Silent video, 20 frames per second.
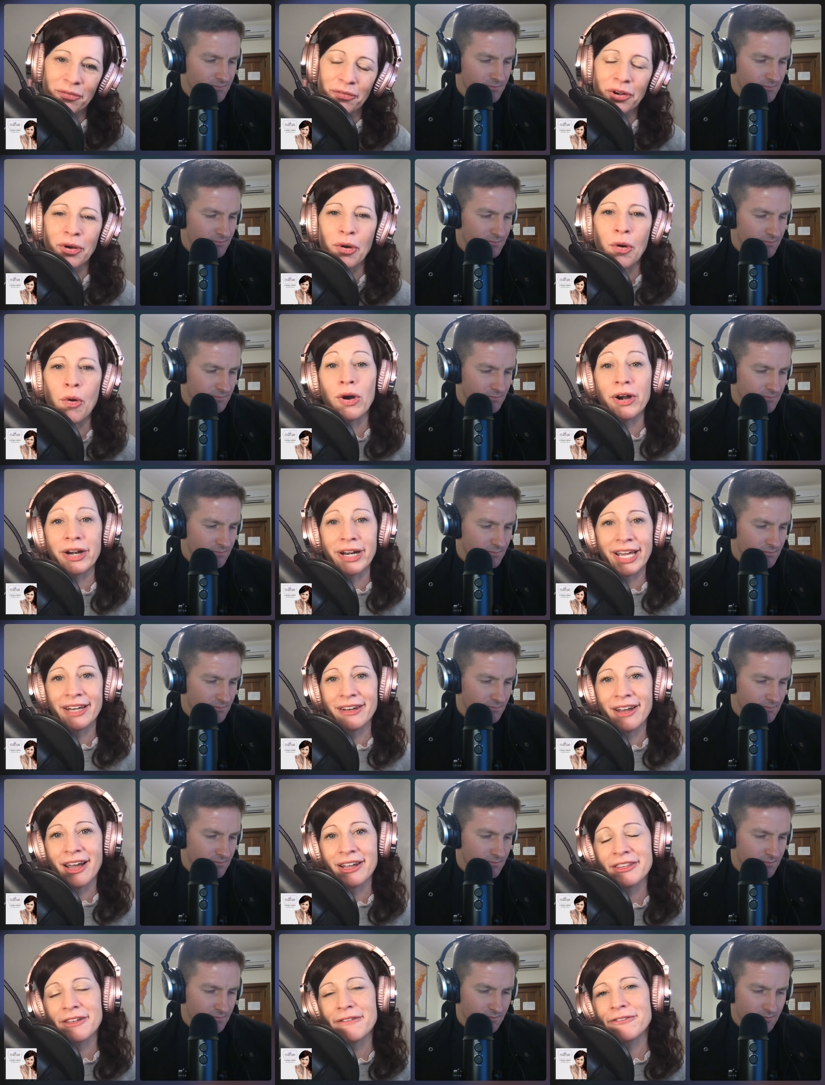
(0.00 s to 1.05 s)
Speaker 1: recorded,
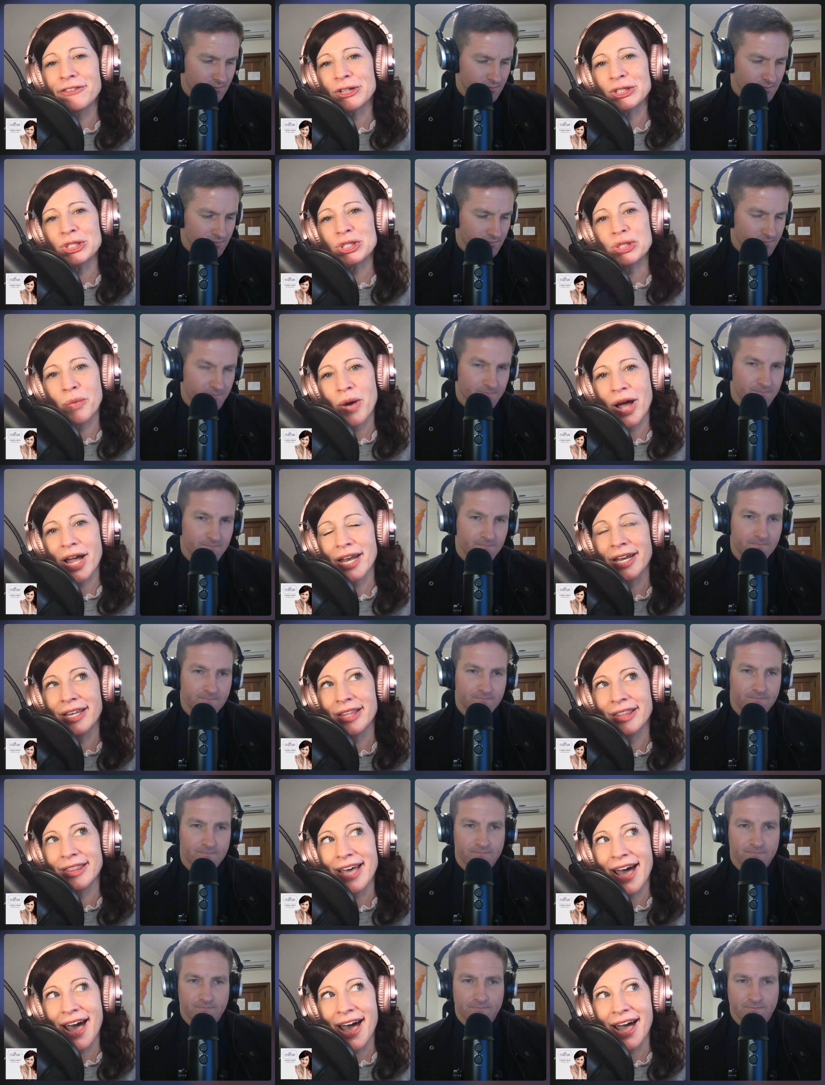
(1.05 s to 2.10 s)
not the first
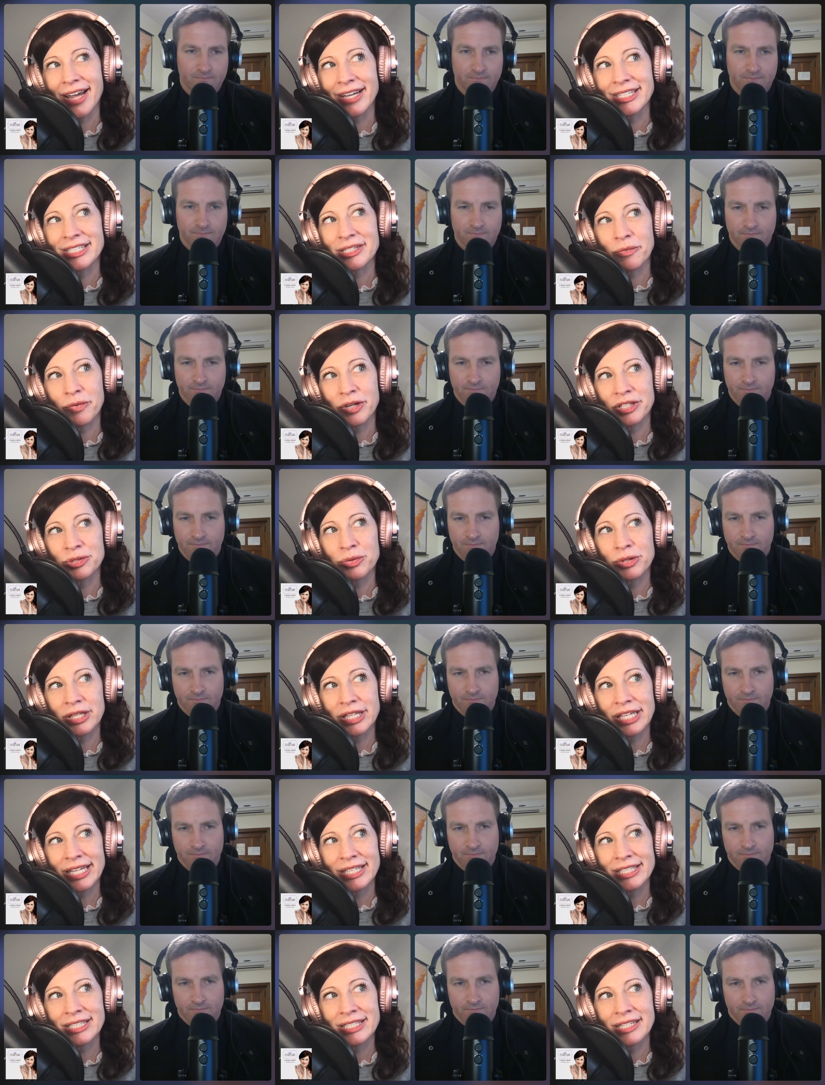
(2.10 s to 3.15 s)
one that was
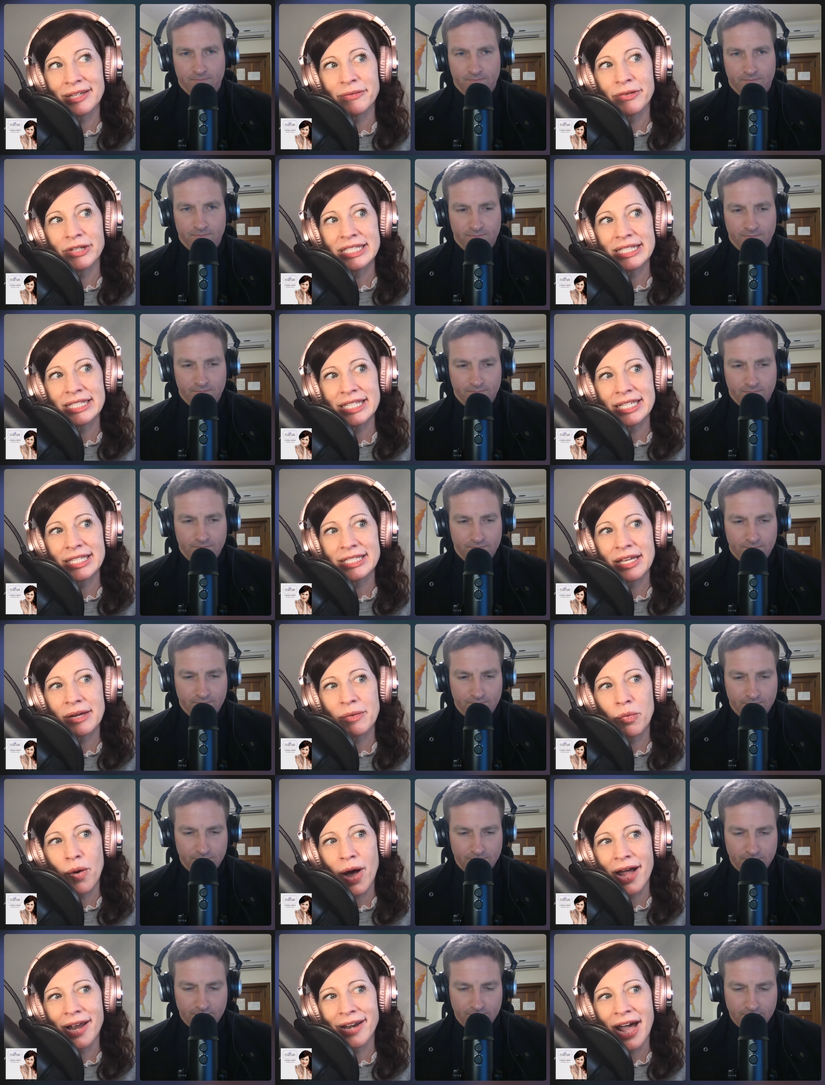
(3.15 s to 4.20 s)
released, it was season
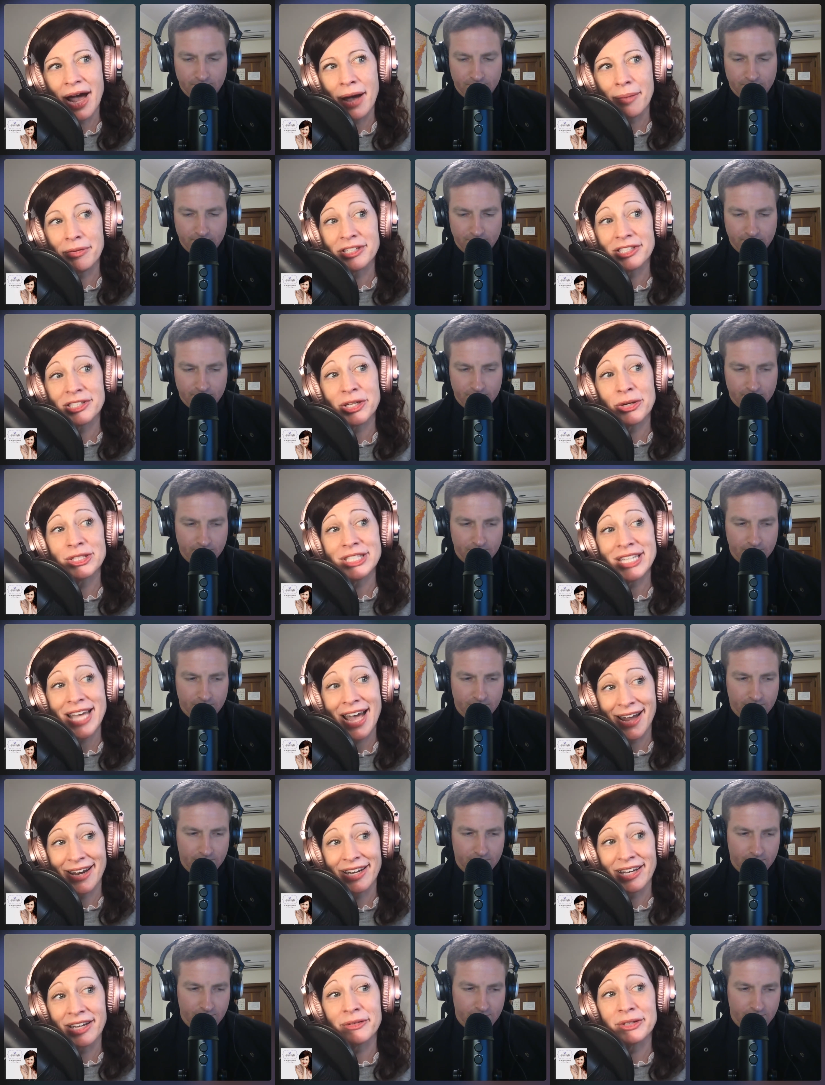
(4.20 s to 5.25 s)
one, episode
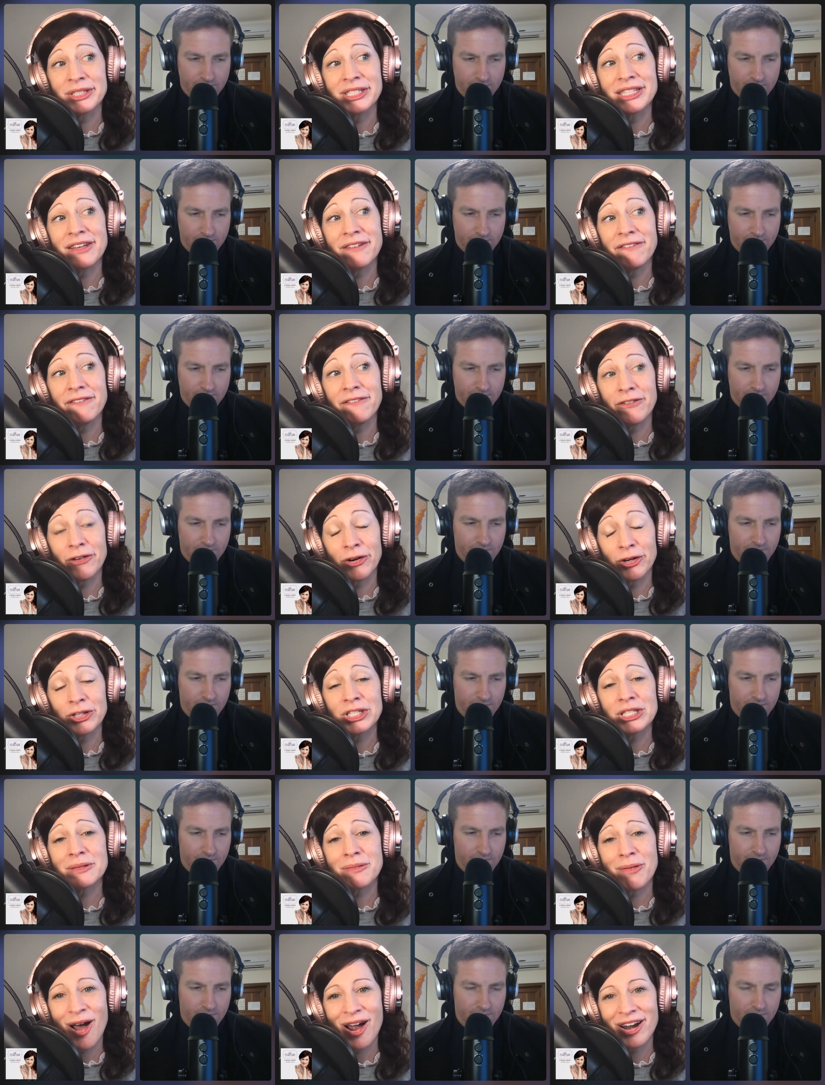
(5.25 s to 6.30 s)
10. It was the
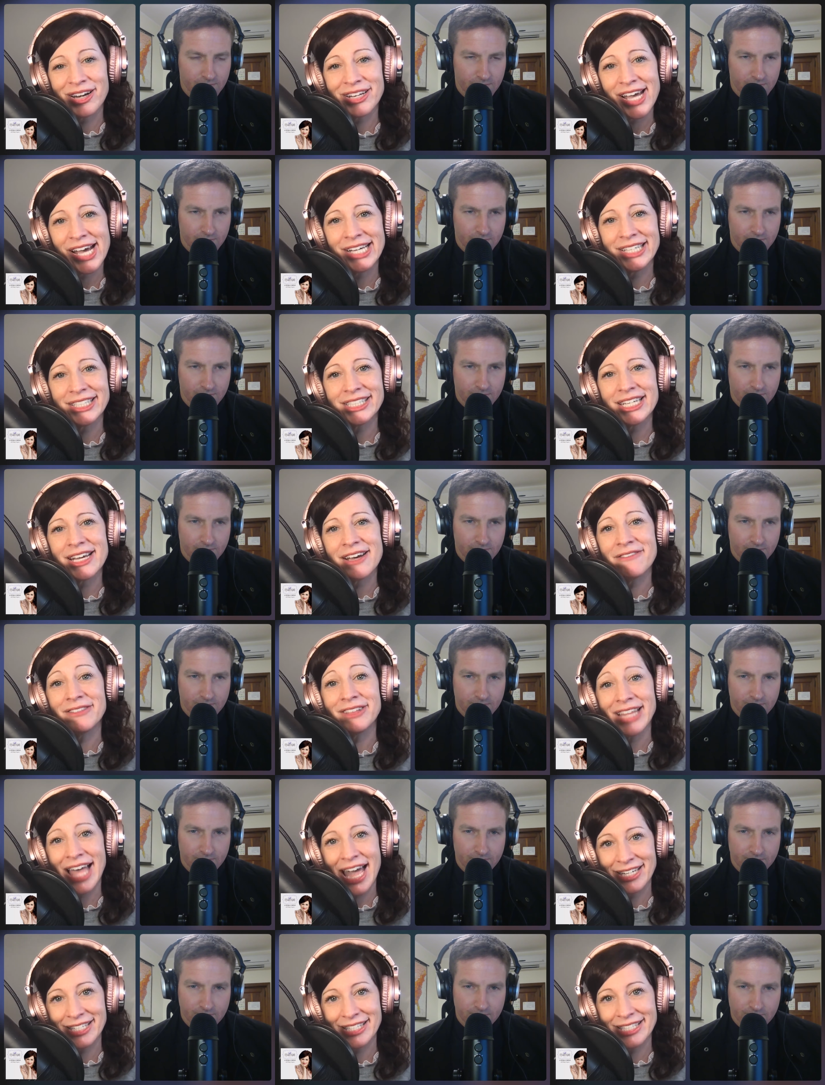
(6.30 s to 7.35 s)
first podcast of
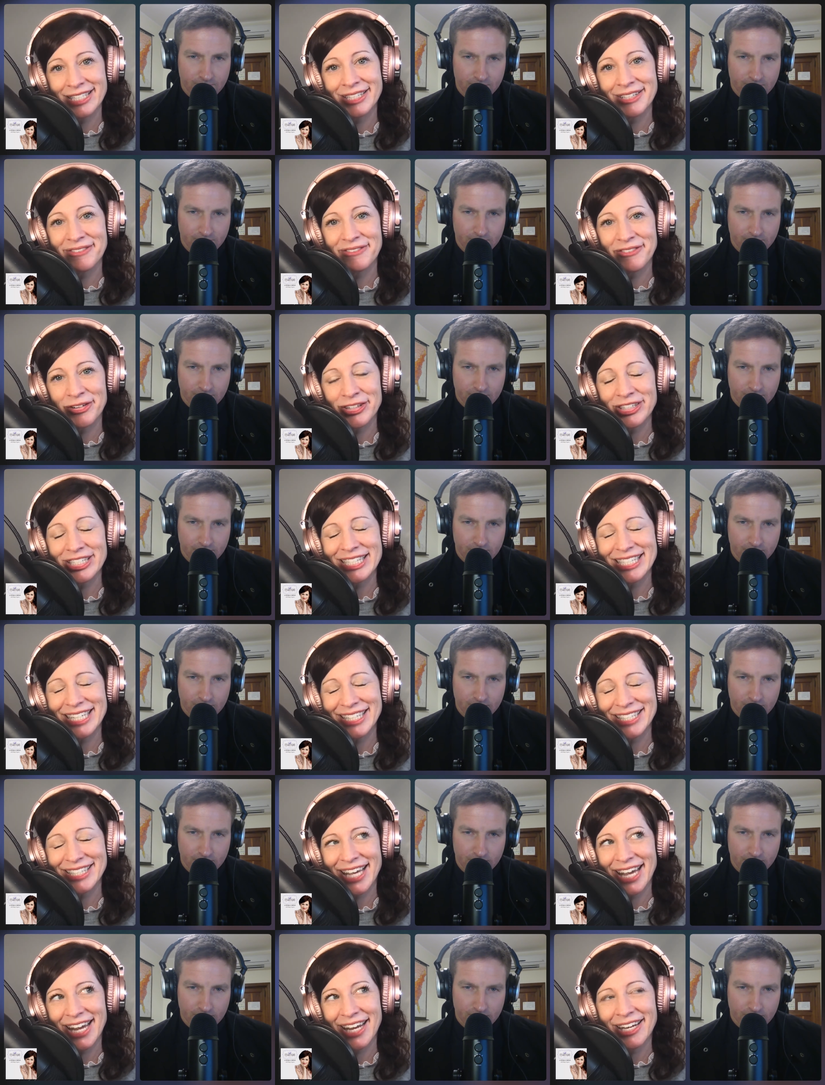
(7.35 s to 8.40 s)
Lent, the first
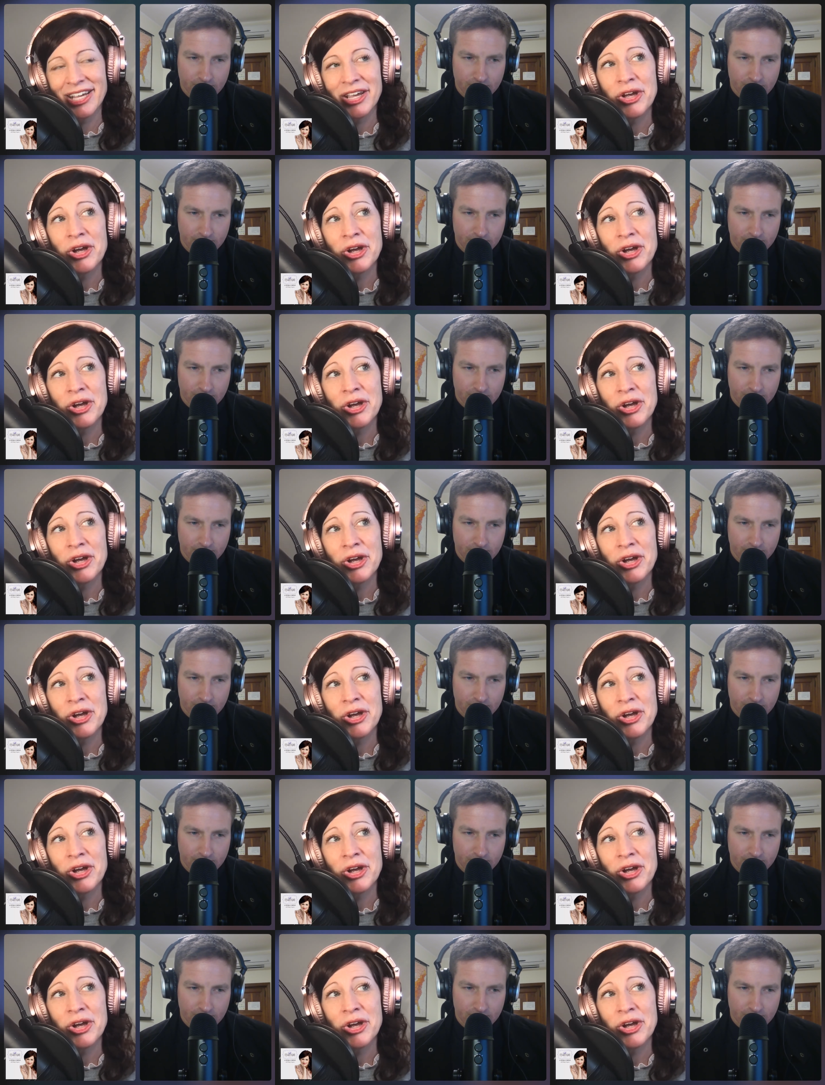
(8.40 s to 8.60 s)
season,